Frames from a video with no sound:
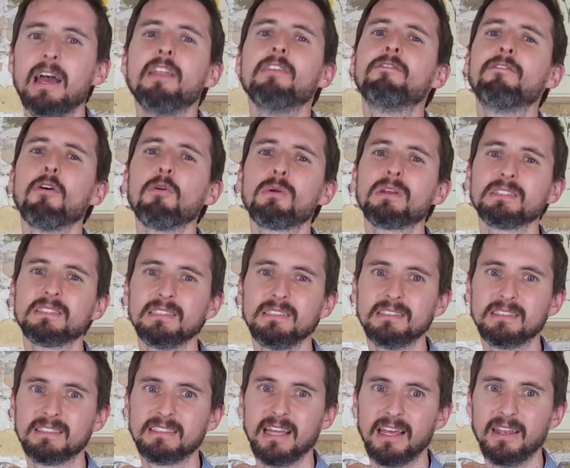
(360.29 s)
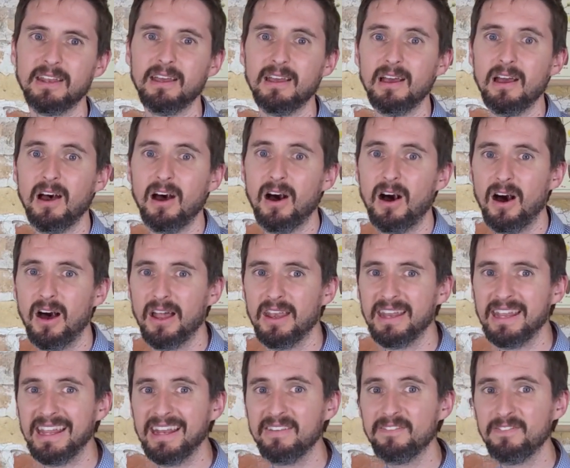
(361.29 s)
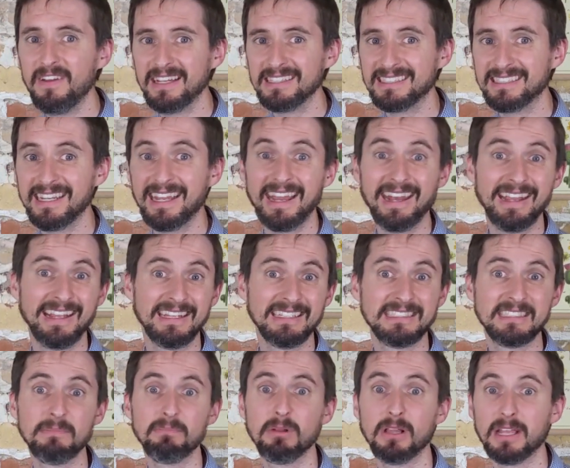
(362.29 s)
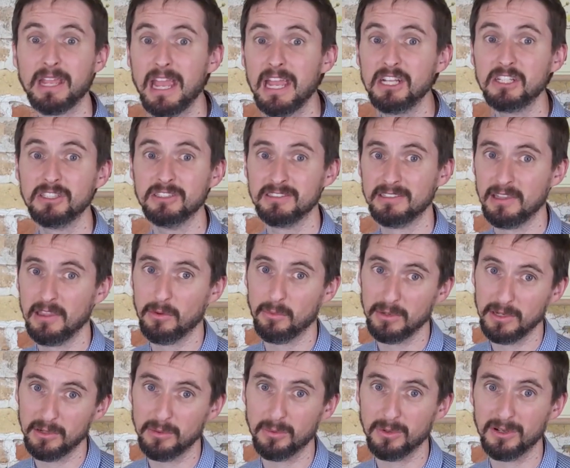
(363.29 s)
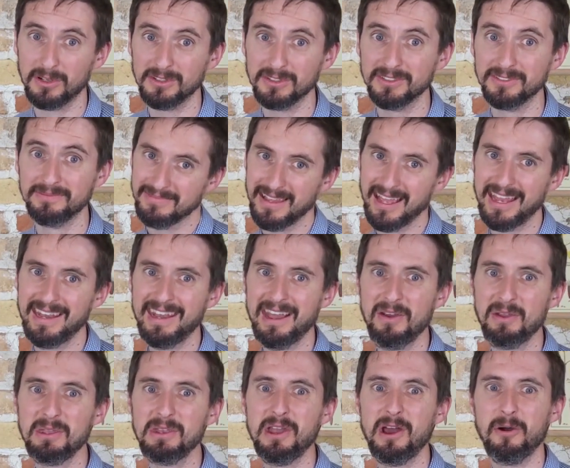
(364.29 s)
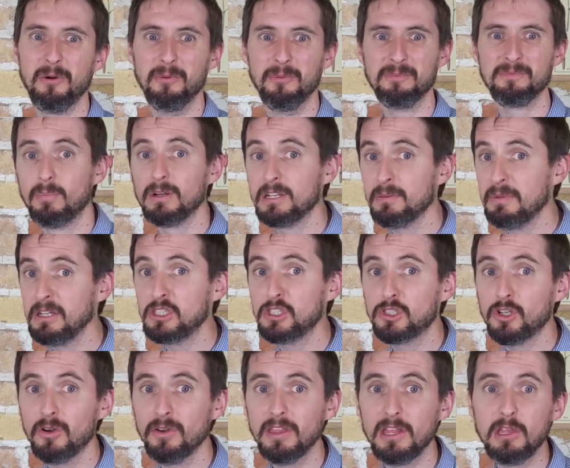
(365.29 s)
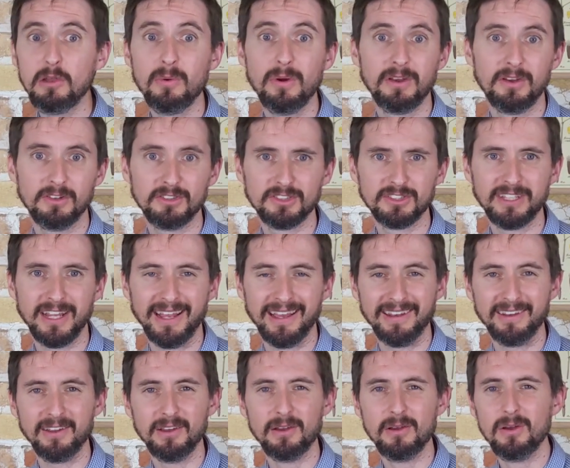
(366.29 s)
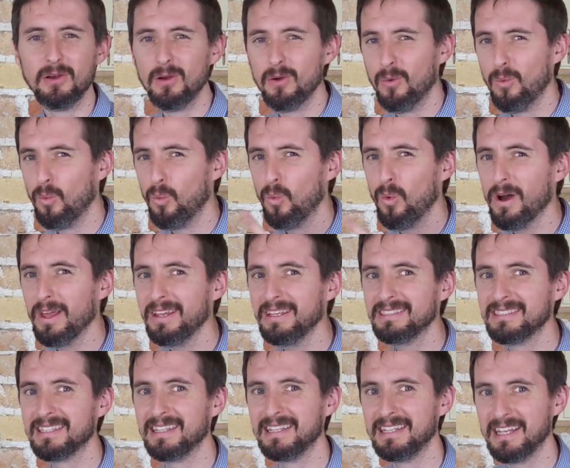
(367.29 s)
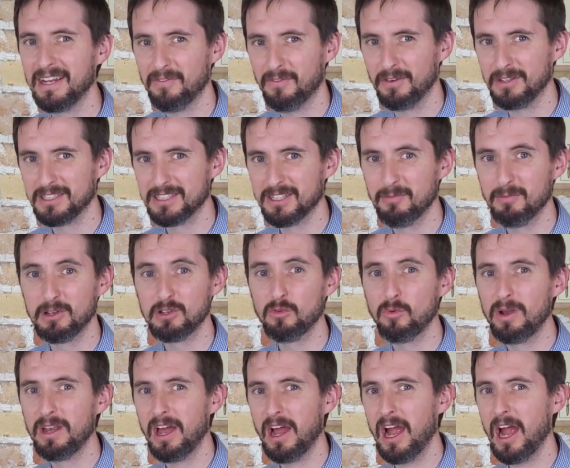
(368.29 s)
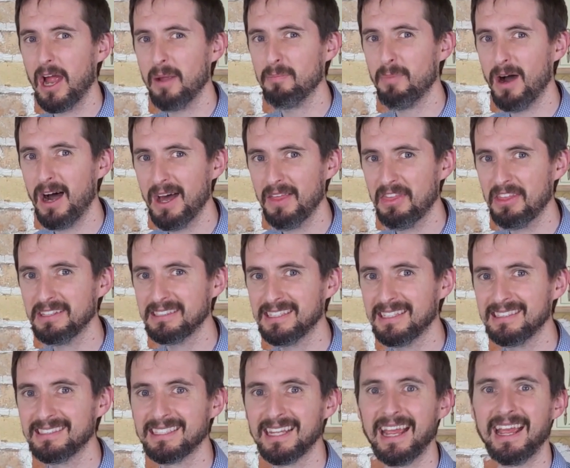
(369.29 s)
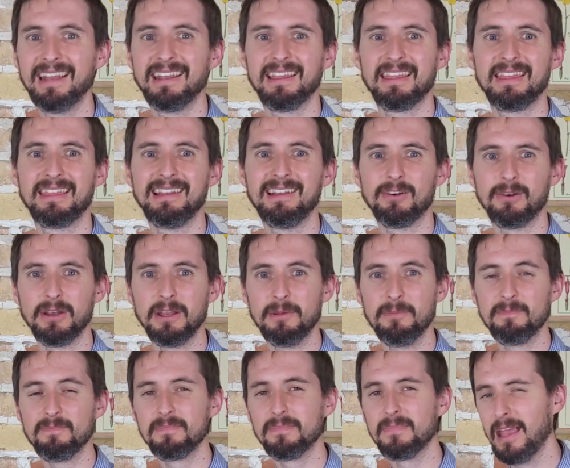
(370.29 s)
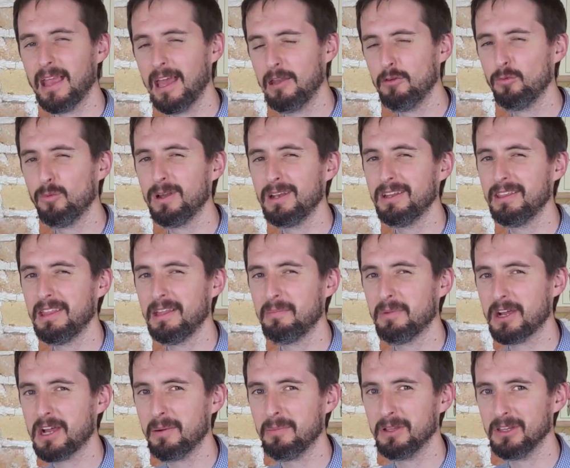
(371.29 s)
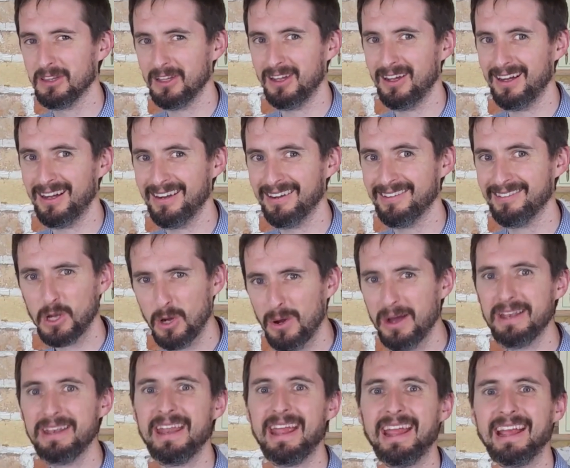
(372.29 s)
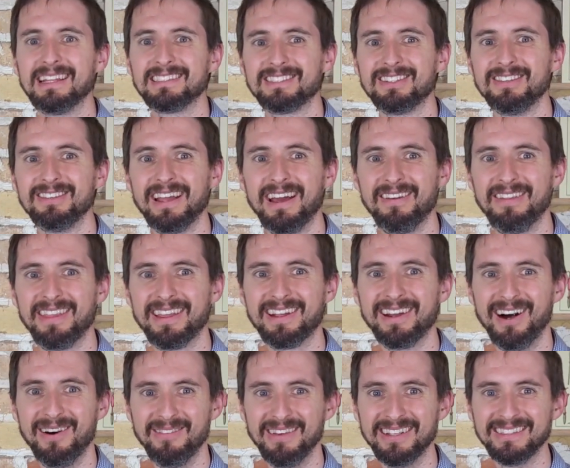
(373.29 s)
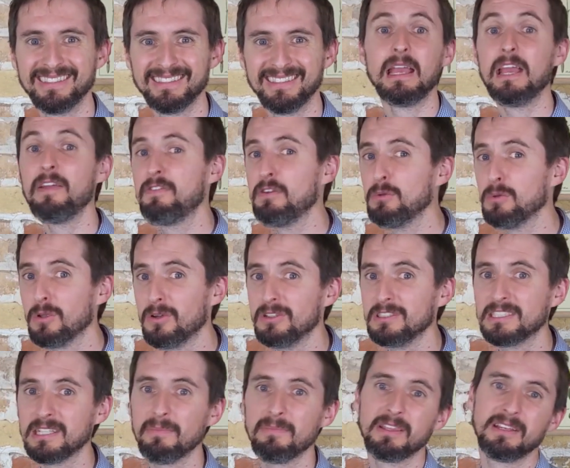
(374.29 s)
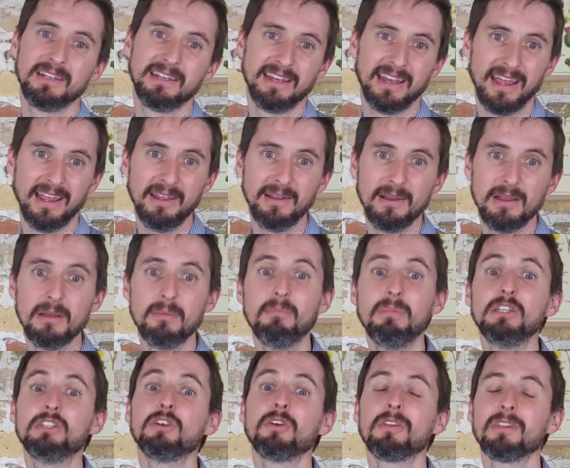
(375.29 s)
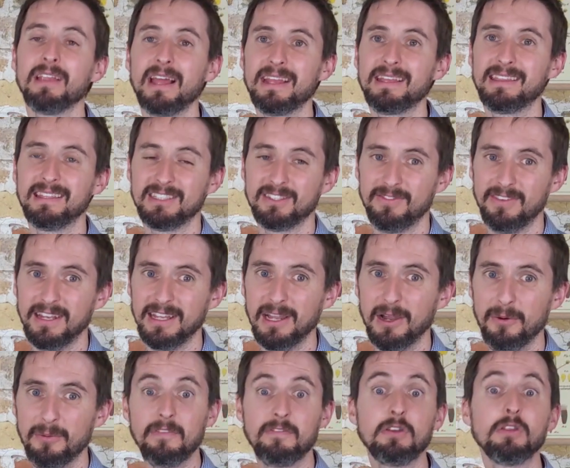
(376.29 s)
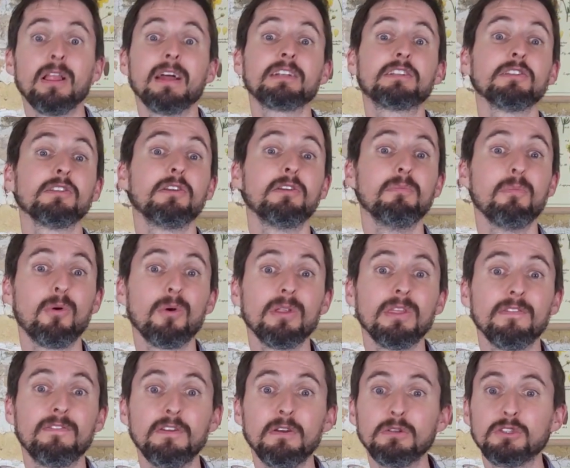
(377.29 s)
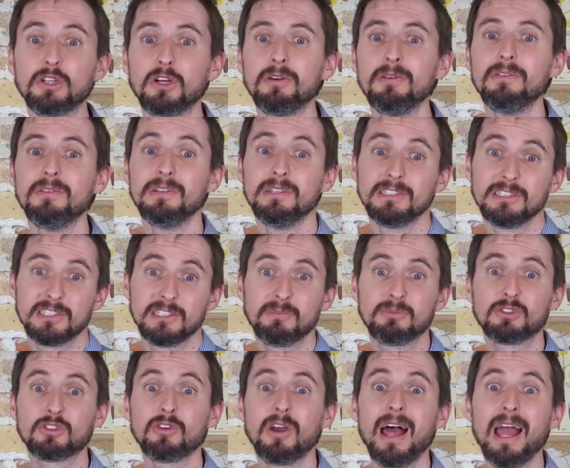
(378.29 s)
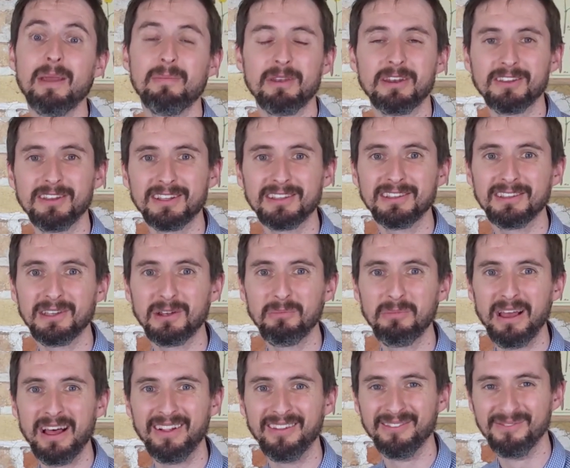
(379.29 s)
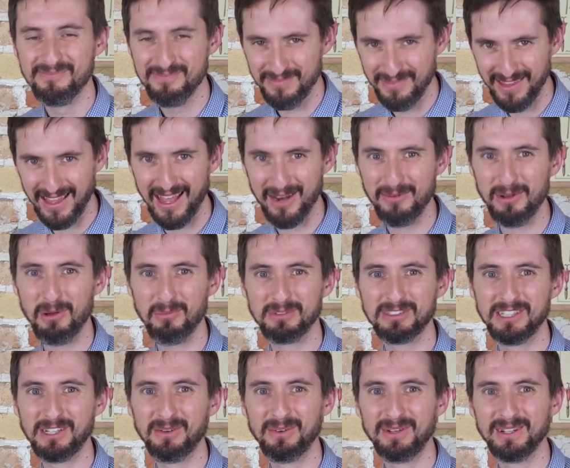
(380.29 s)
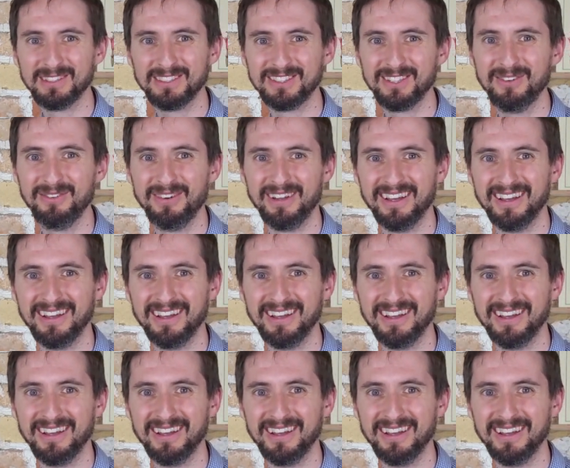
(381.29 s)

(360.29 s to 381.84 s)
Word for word: and focus instead on investigating its implications in the real world. And now you know. But to be sure that you understand, what is the difference between a hypothesis and a theory? And when do they become a law? Go ahead and answer down in the comments. If you learned something today, be sure to like this video. If you'd like to learn more in the future, subscribe and click the little bell. And we hope to see you real soon.